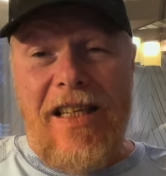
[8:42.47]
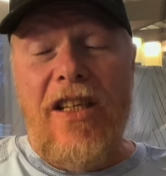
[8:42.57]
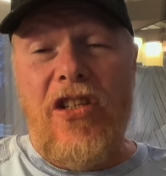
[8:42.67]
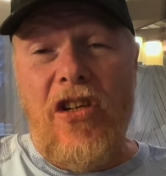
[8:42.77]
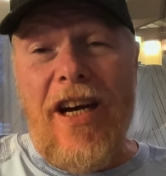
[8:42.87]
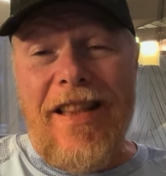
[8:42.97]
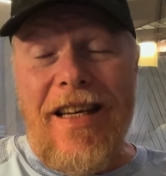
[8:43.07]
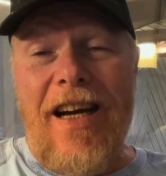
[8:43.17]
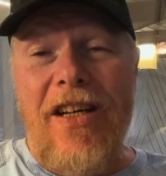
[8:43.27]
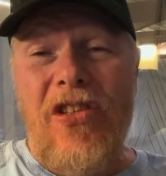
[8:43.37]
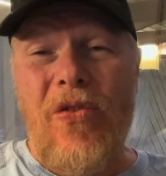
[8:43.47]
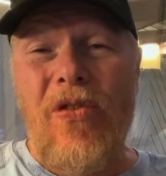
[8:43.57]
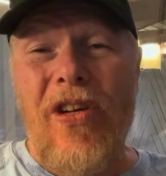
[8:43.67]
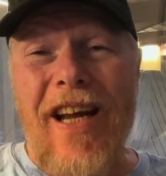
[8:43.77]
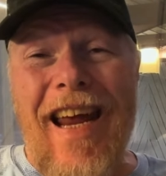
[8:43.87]
teacher at the high
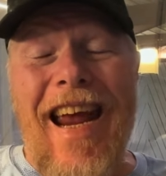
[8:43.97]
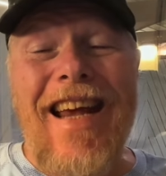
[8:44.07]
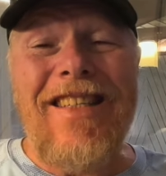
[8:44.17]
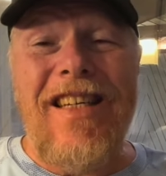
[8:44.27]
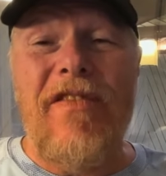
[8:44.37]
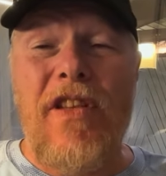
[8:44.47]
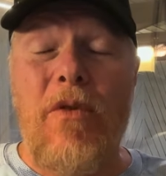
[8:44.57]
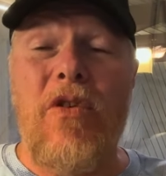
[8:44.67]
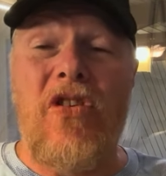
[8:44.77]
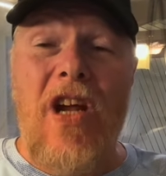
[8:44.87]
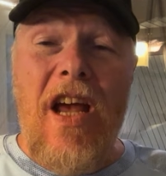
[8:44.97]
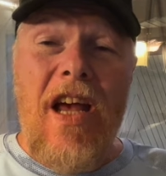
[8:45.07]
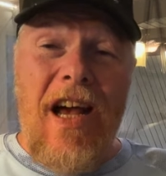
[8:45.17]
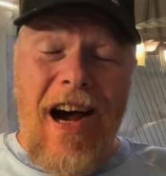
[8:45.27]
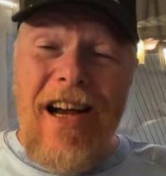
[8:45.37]
school and I asked if
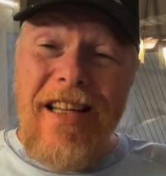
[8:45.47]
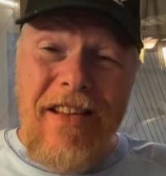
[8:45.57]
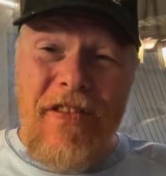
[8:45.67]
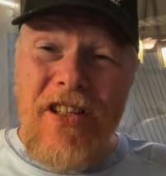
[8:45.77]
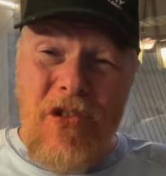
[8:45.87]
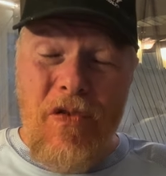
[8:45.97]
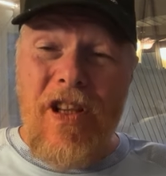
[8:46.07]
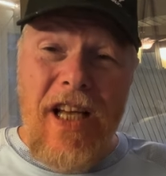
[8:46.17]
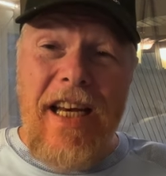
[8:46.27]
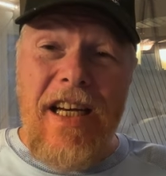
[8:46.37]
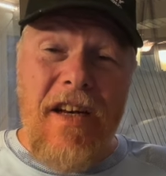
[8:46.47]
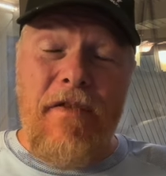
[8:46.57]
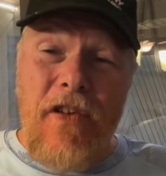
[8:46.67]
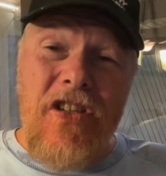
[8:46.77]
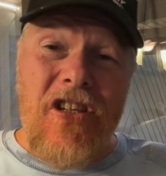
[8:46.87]
this related to
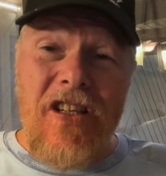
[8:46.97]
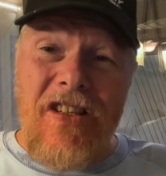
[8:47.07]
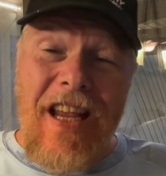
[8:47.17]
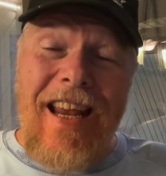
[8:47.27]
physics,